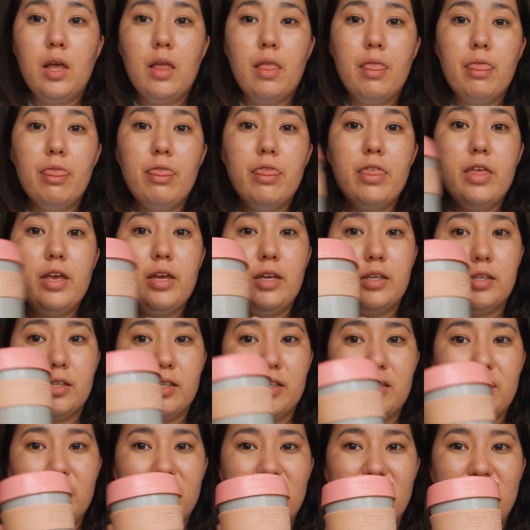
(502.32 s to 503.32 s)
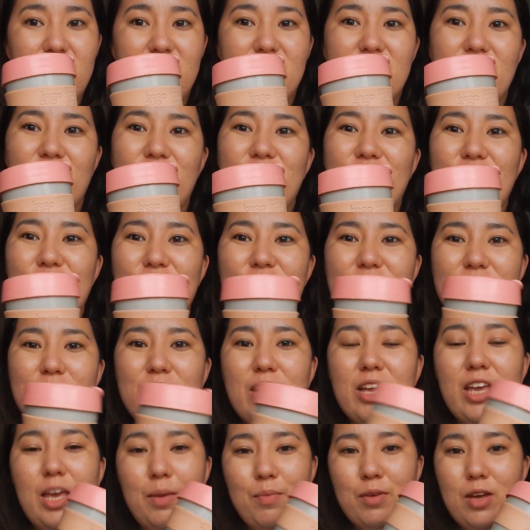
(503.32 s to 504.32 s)
This is the
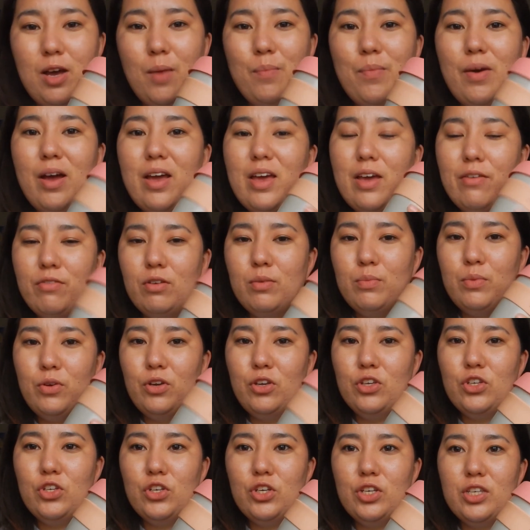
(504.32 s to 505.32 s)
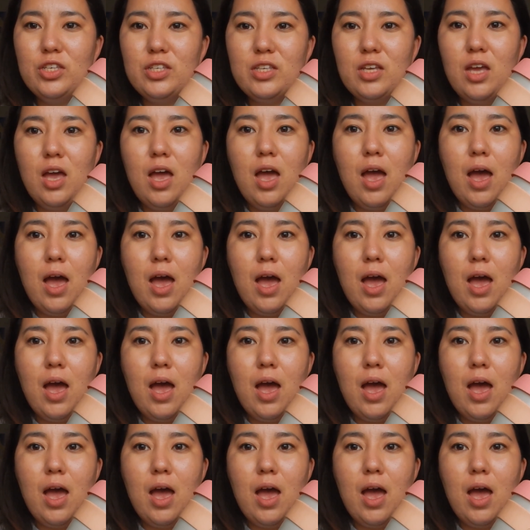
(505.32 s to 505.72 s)
first Keep Cup I ever purchased.